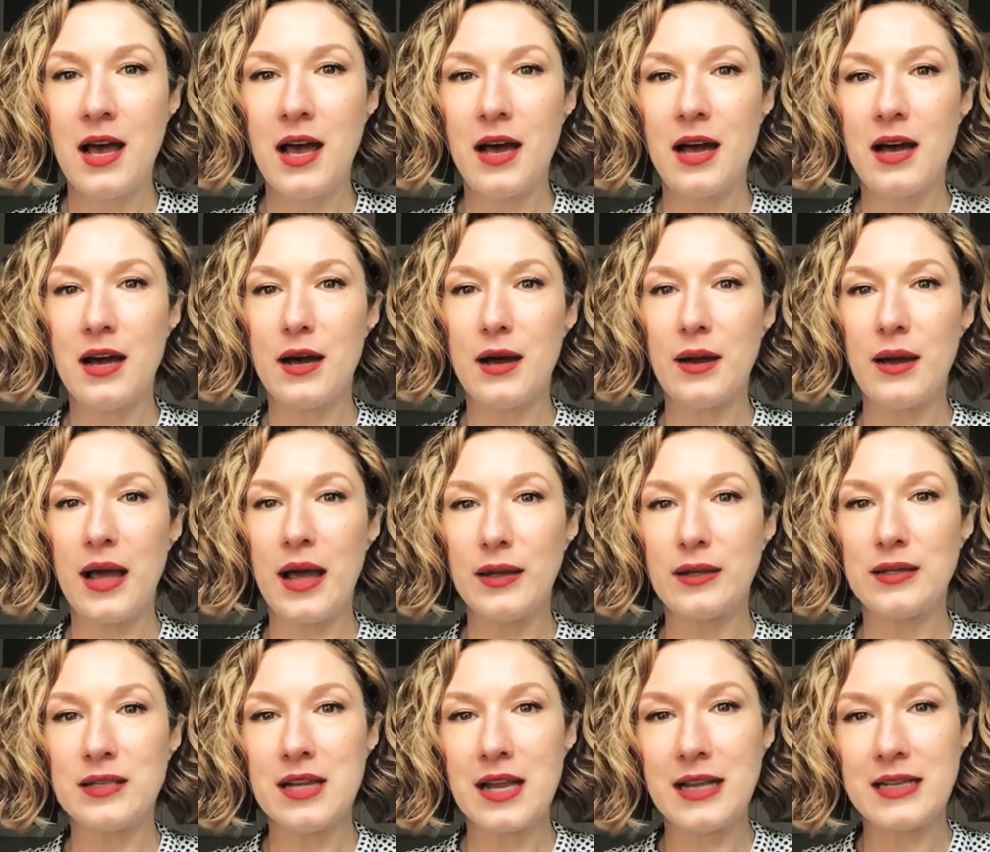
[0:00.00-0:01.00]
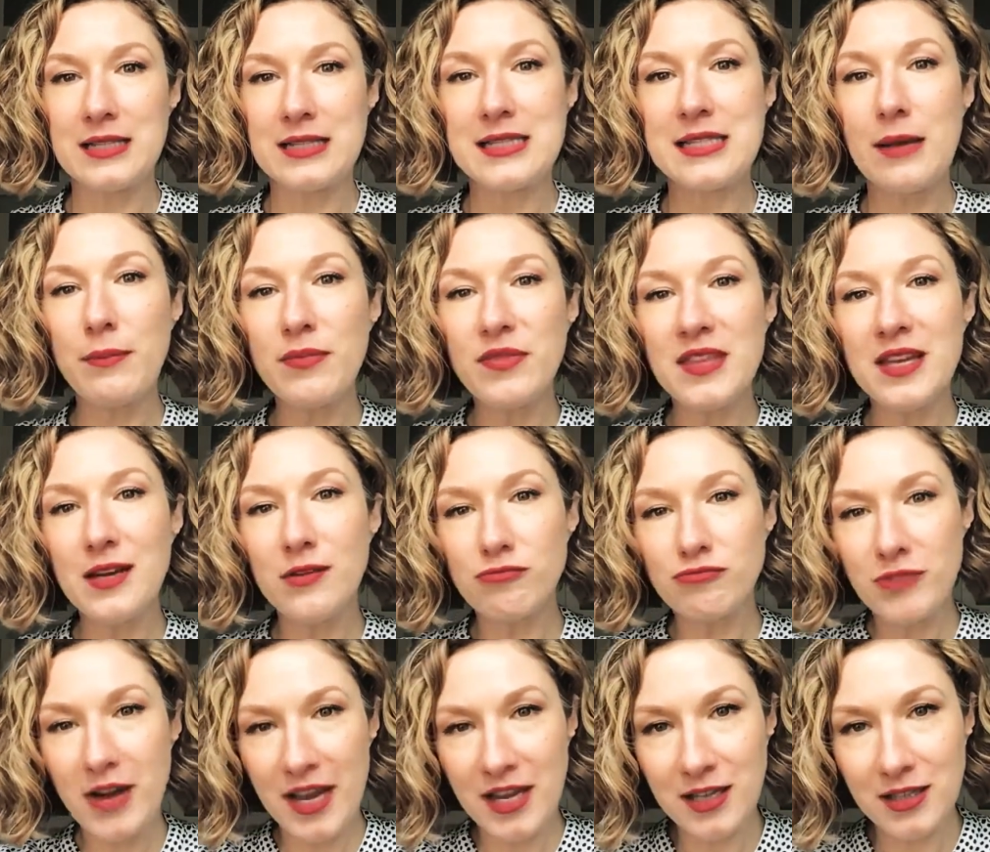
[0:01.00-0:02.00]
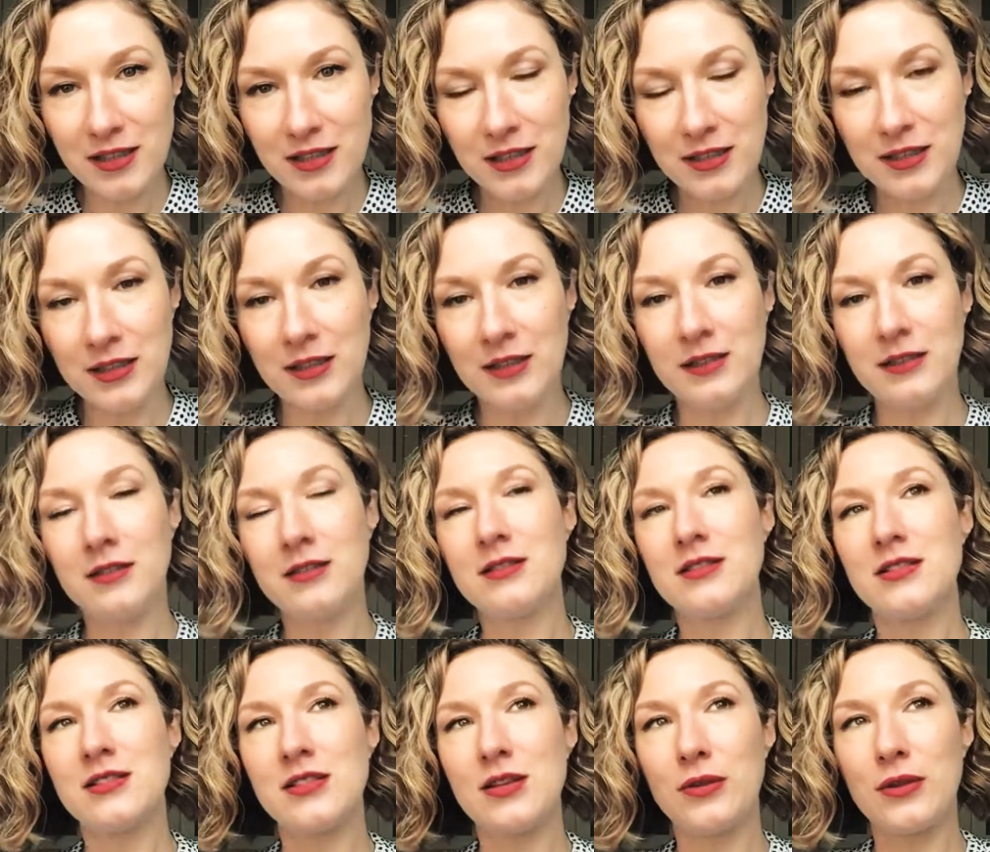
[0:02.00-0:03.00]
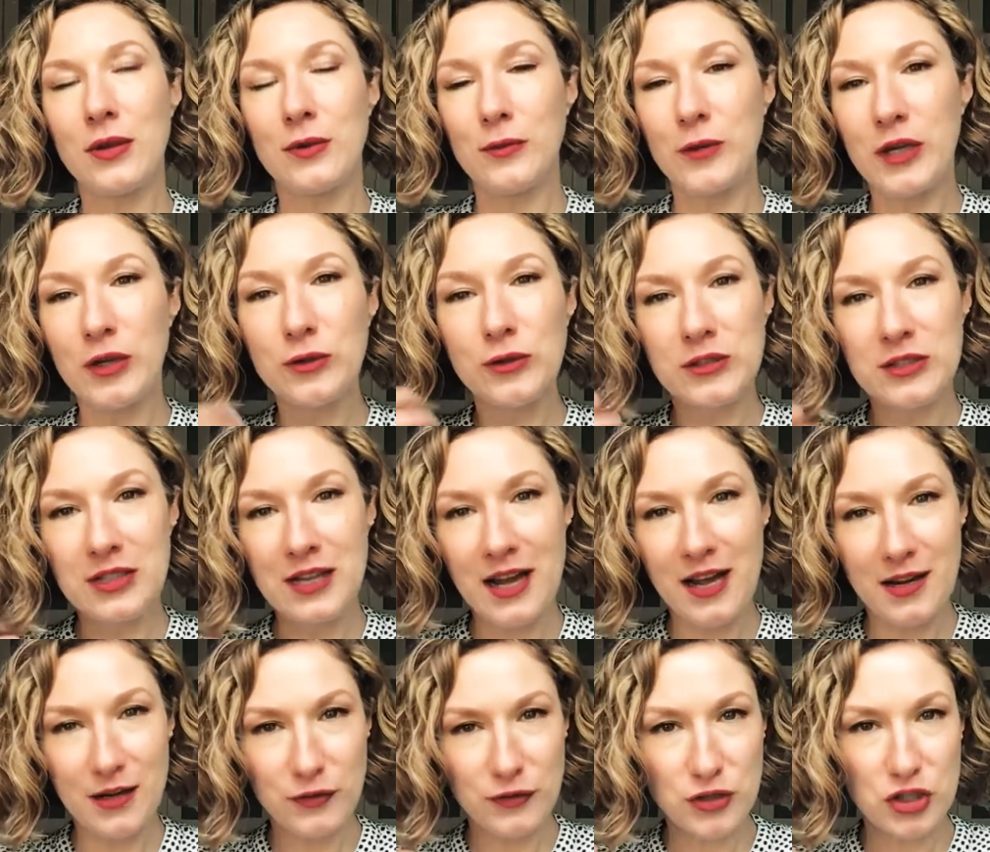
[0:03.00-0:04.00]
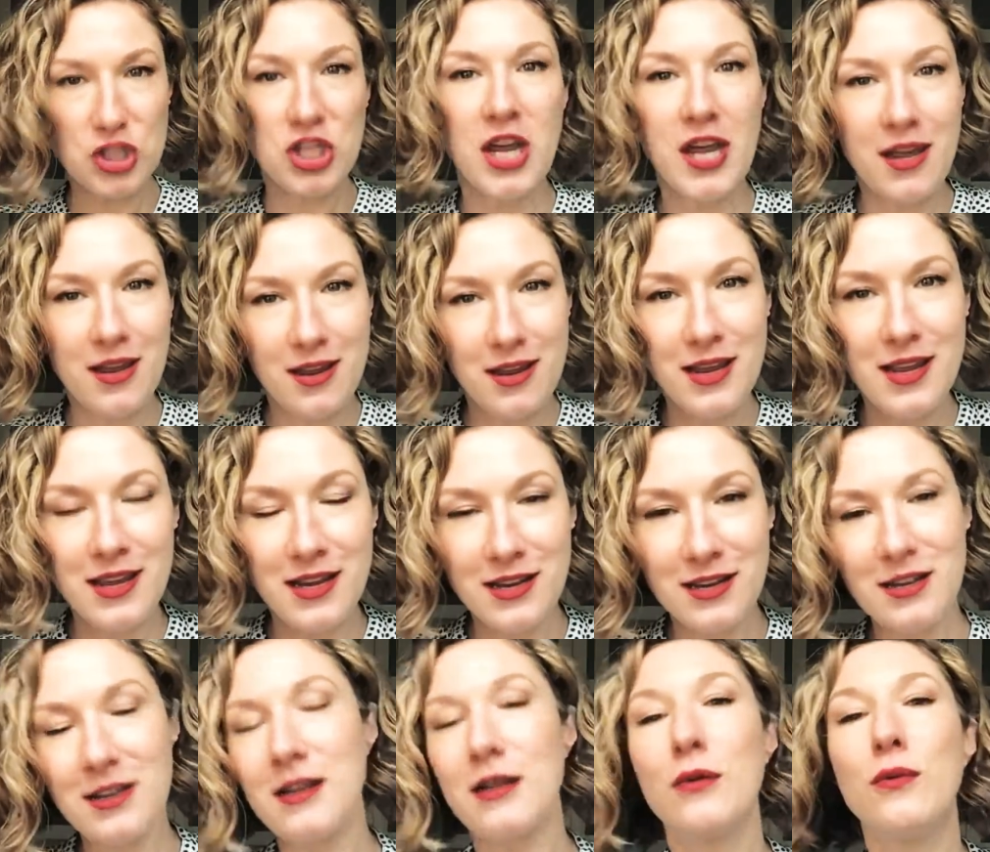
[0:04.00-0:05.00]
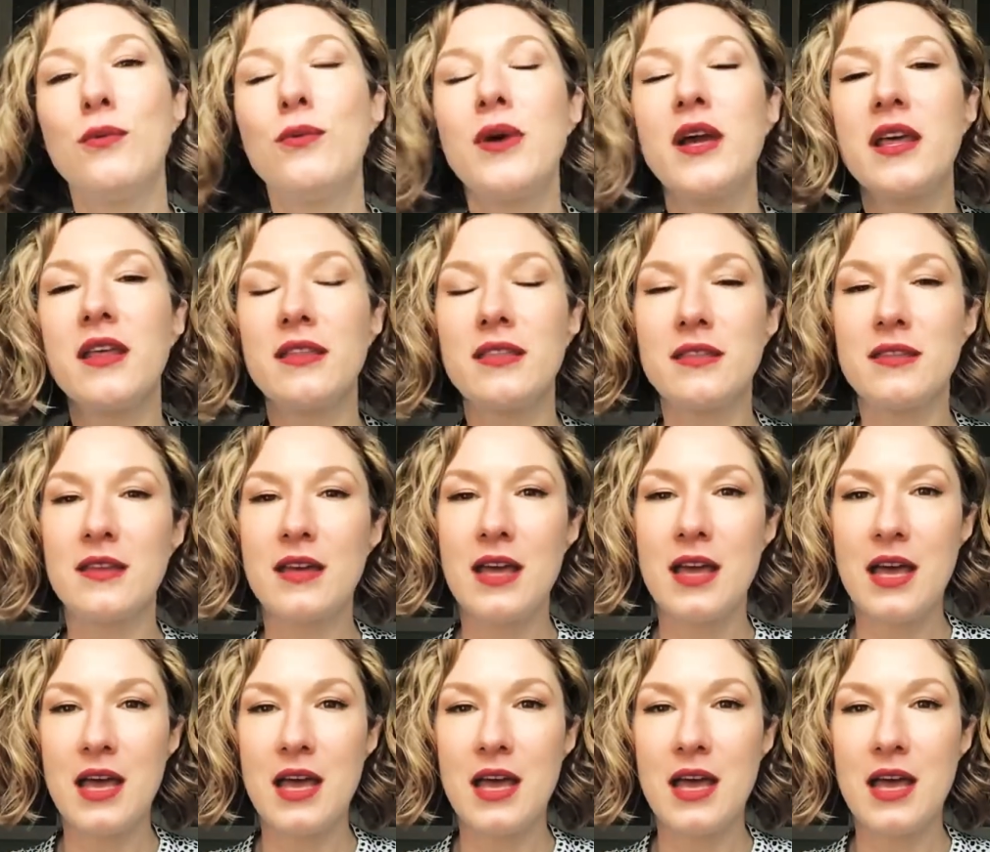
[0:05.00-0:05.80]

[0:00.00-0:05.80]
Uh, and, and something regularly so that we could kind of check in with